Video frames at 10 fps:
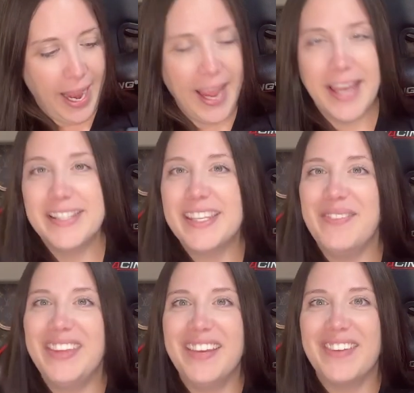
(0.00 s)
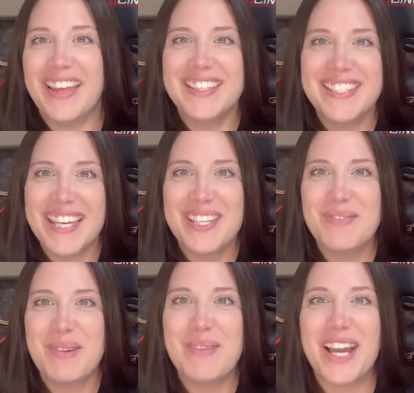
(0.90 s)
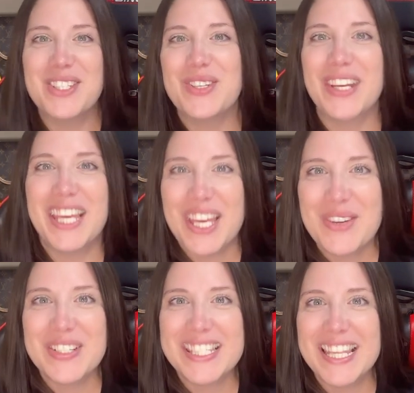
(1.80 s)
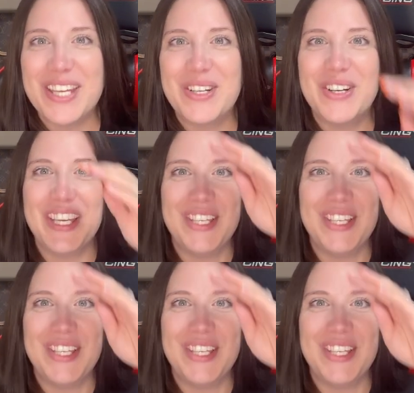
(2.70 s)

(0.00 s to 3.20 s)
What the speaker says: And same thing, right? This takes me back to when he was little.